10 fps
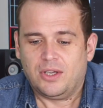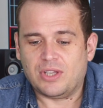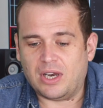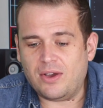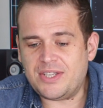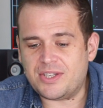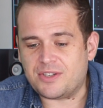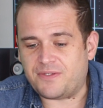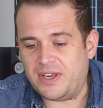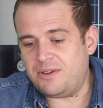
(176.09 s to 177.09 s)
The
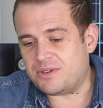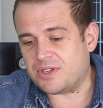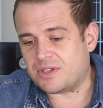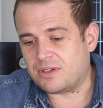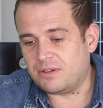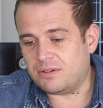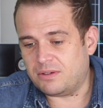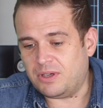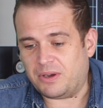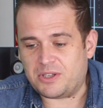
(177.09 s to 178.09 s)
licence fee, which is
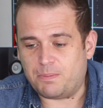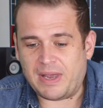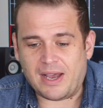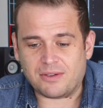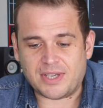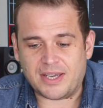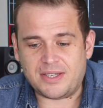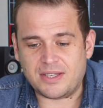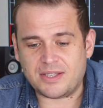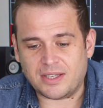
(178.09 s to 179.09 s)
it's a bit
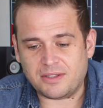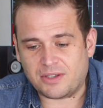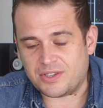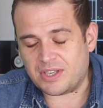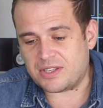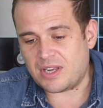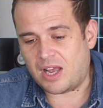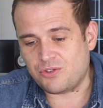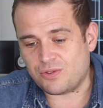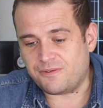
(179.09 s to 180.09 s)
outdated, isn't it? Because it's
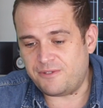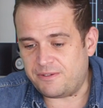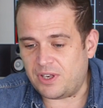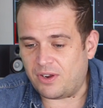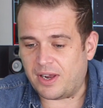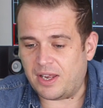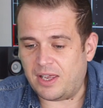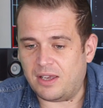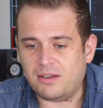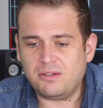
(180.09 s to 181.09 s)
£159 a
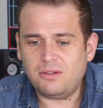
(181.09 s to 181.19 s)
year.